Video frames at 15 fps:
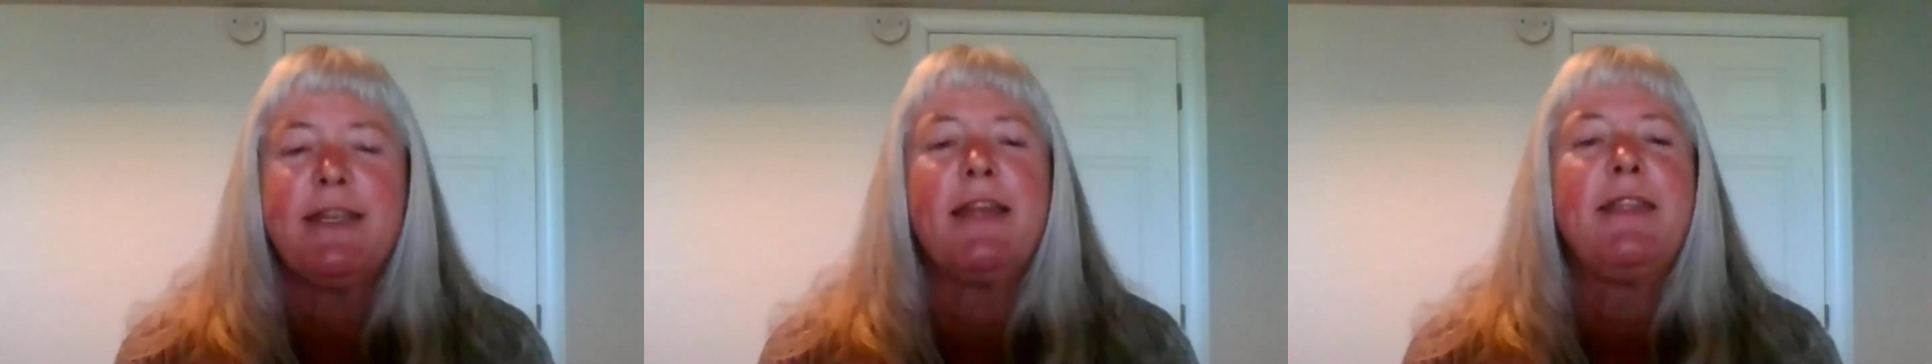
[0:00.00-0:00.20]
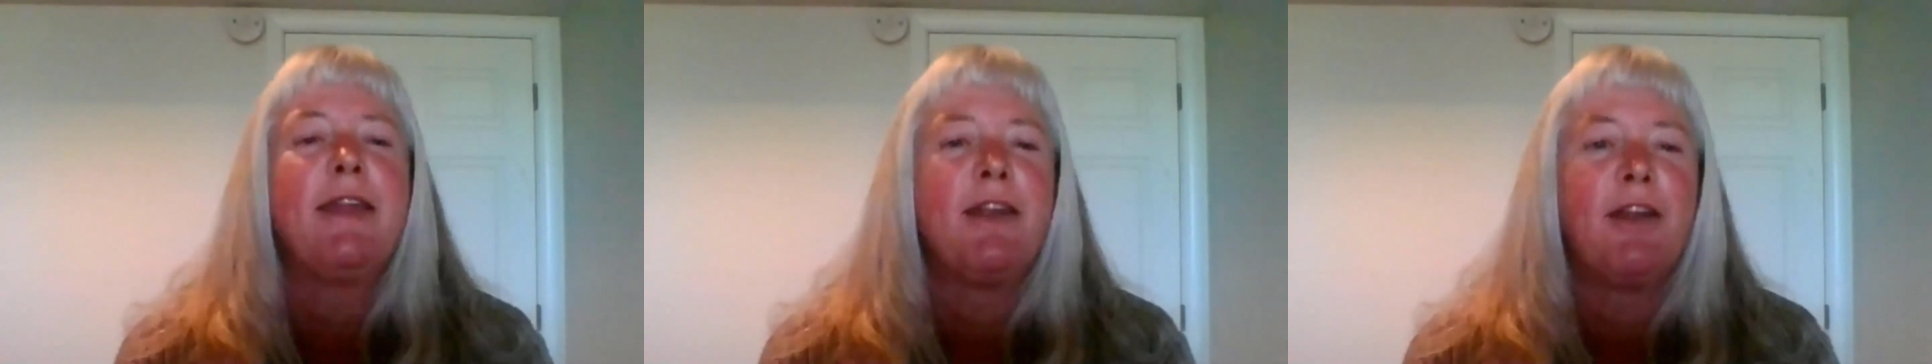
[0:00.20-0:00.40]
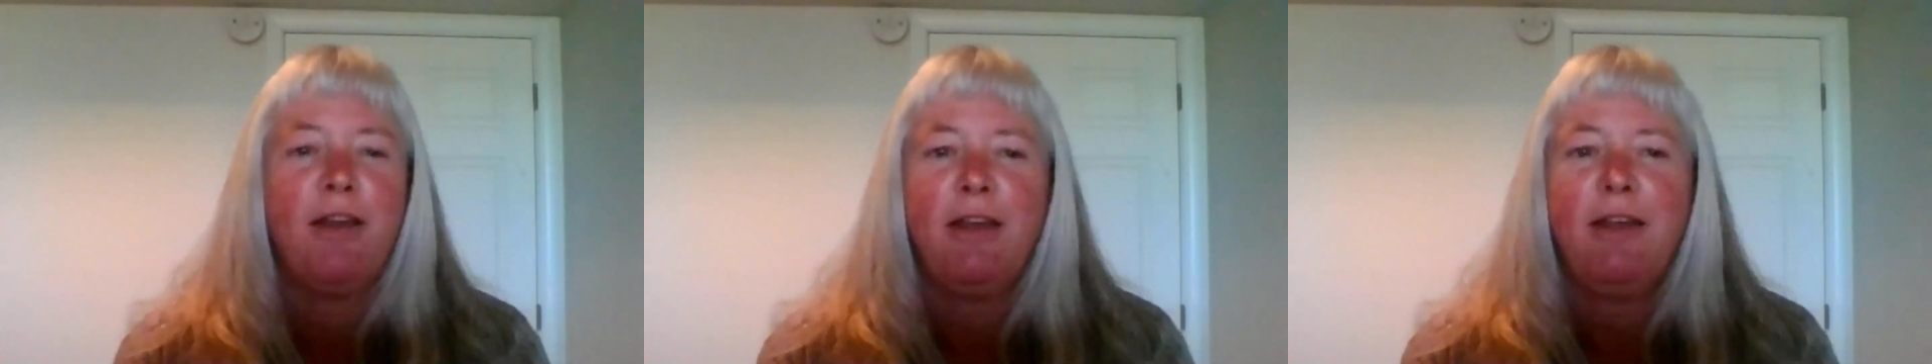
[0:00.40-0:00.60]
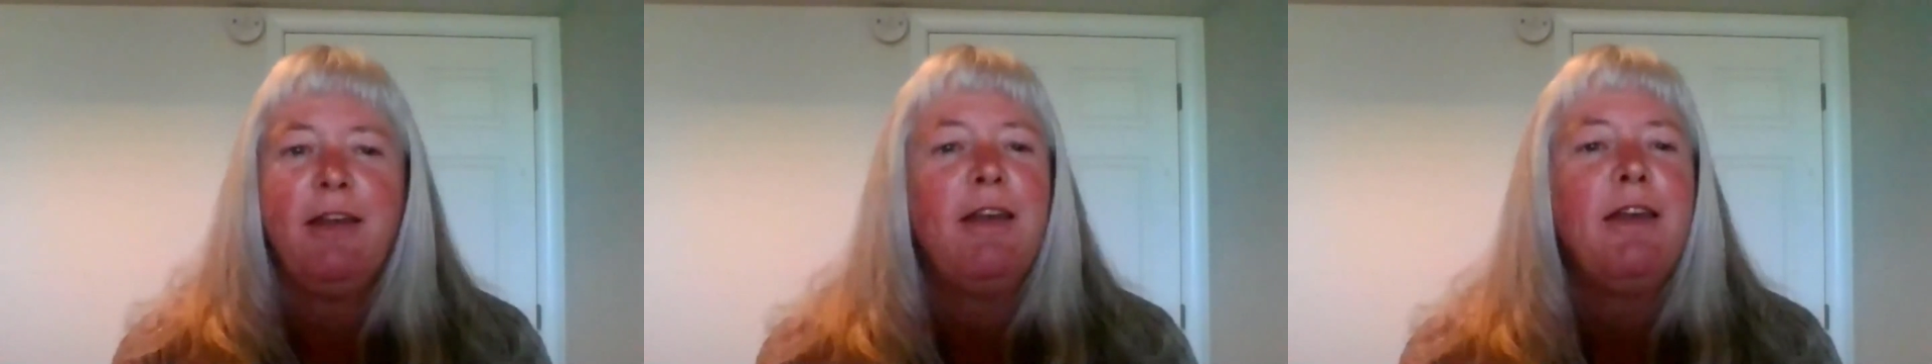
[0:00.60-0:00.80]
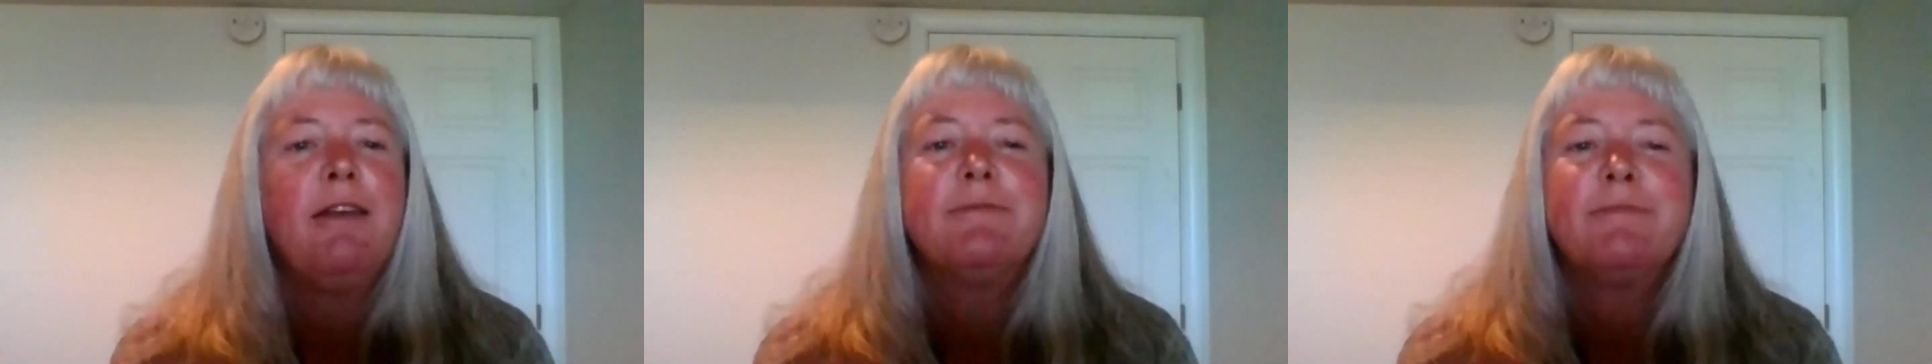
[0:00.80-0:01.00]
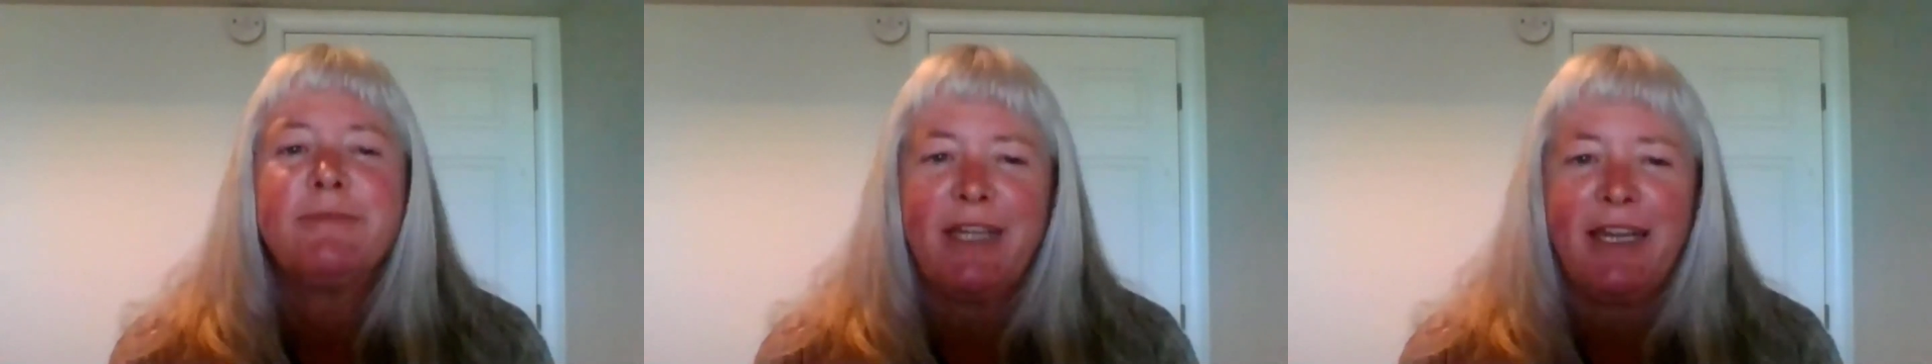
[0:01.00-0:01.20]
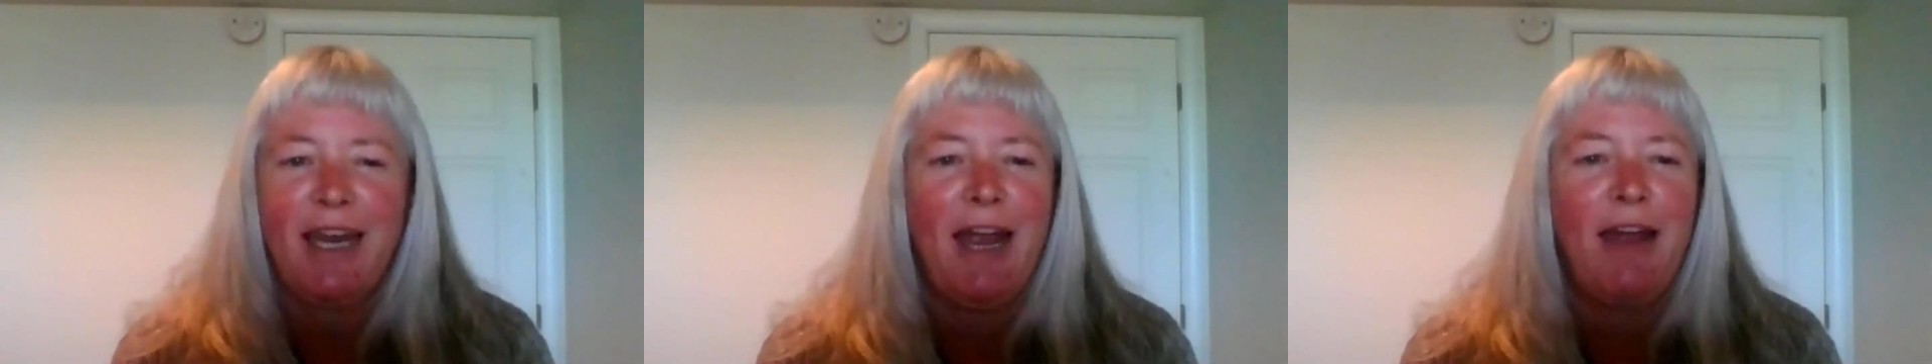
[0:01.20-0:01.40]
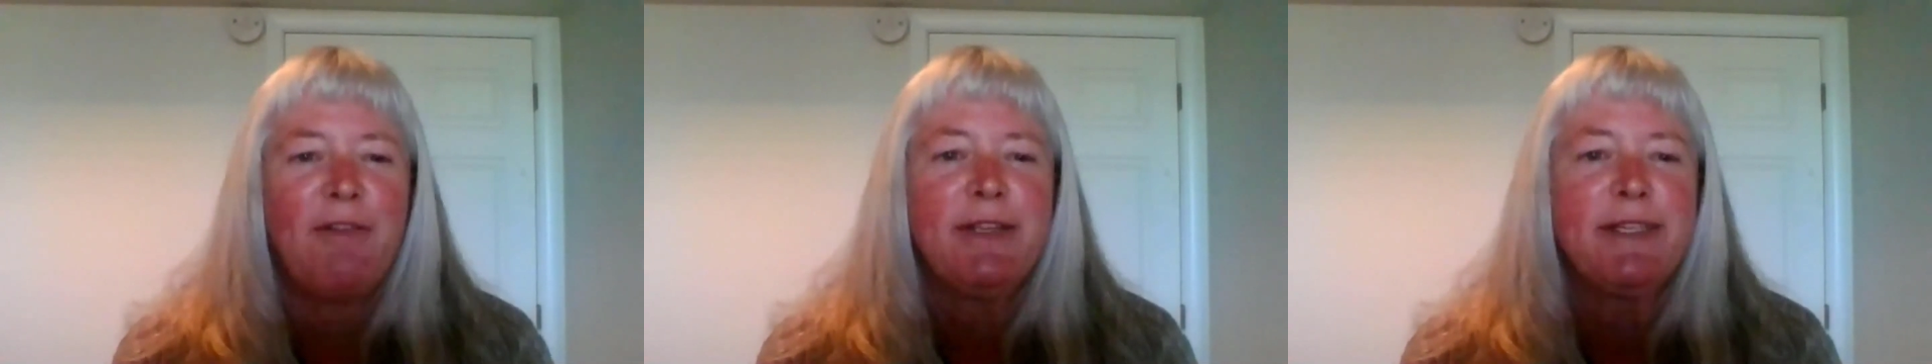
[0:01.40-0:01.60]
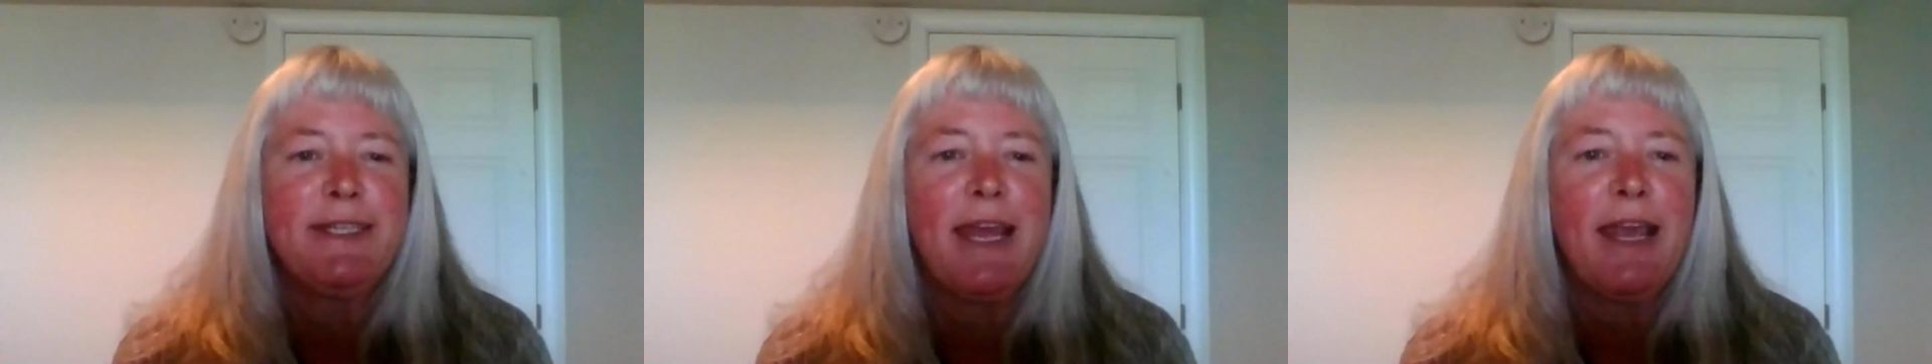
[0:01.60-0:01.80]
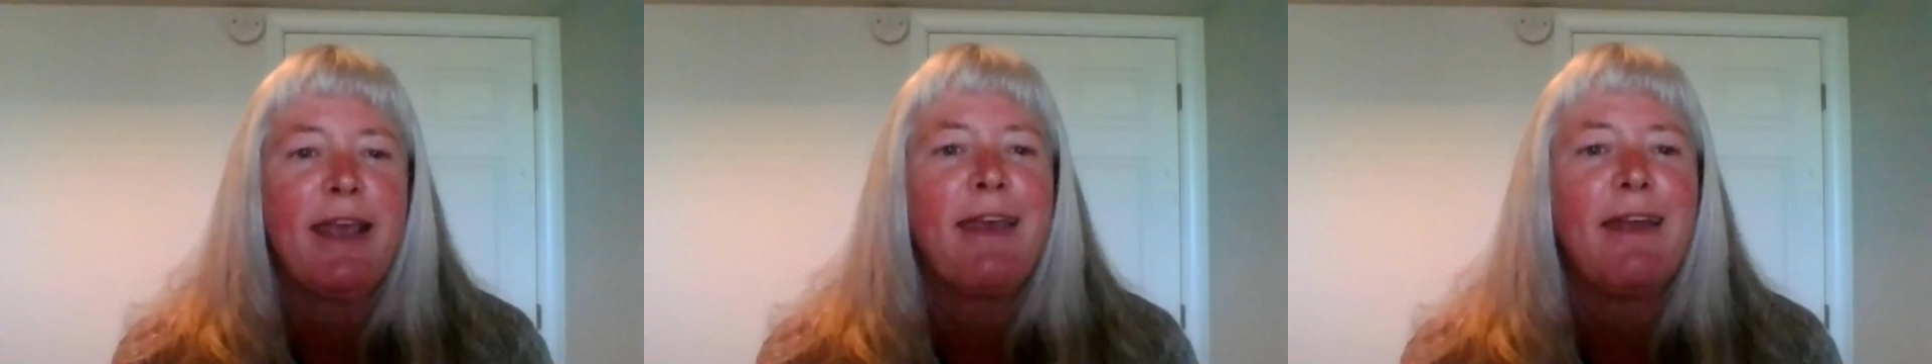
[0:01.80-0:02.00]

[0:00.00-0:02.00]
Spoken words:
and I always say,